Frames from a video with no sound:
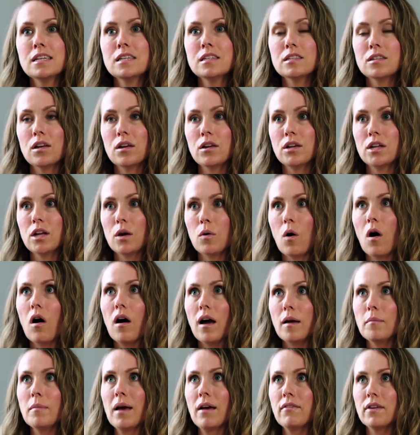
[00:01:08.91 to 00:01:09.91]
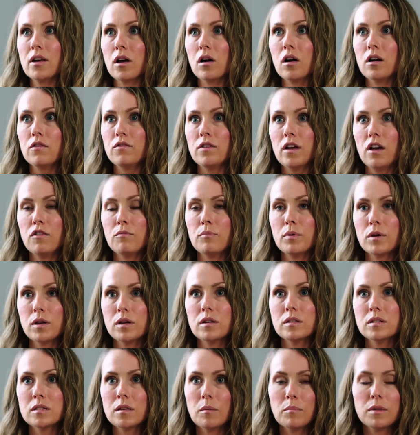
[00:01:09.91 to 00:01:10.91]
So, you know, I'm having IVF
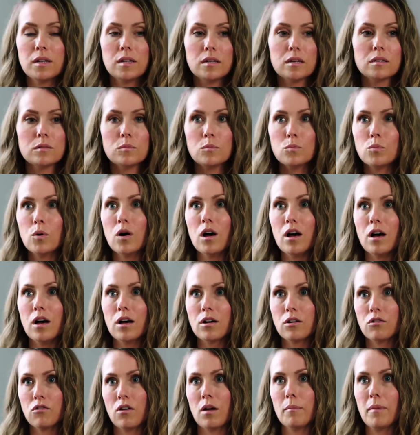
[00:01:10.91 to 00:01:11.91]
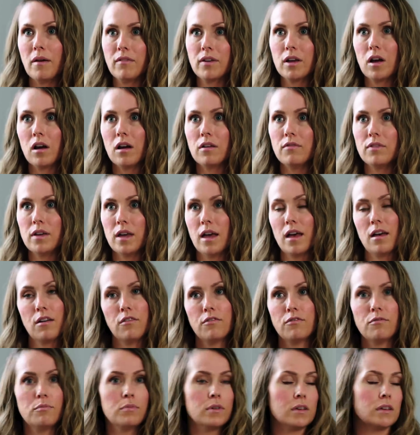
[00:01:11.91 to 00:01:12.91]
because something doesn't work, or I'm having
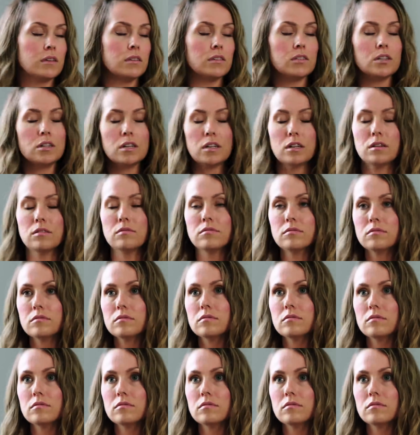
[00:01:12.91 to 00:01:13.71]
IVF because, you know,